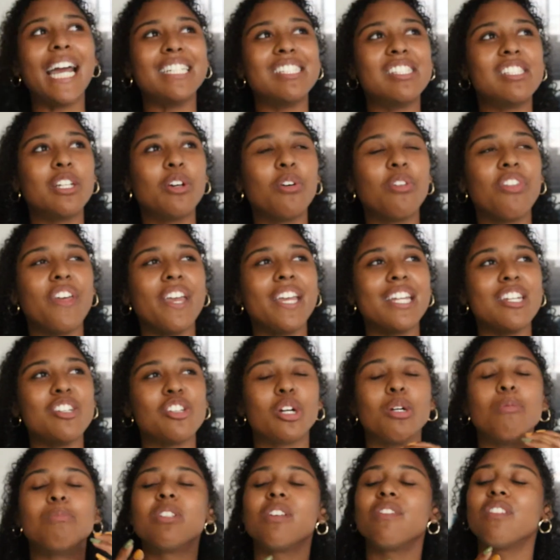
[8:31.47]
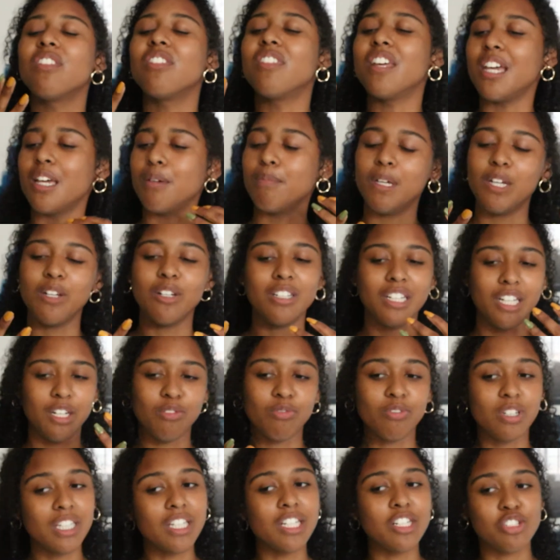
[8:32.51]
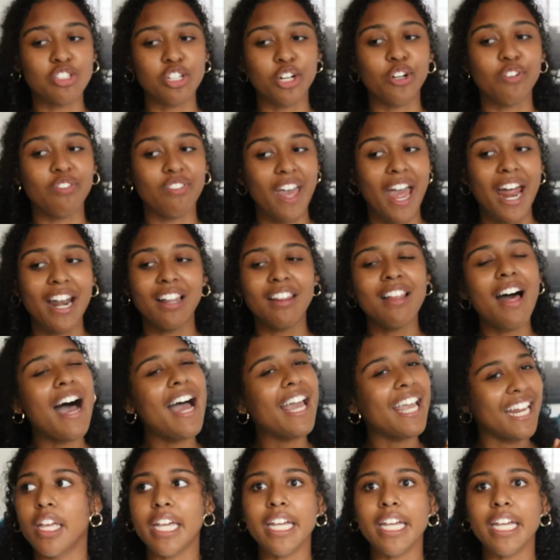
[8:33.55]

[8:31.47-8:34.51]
I still think in terms of the theme, he really served that a lot.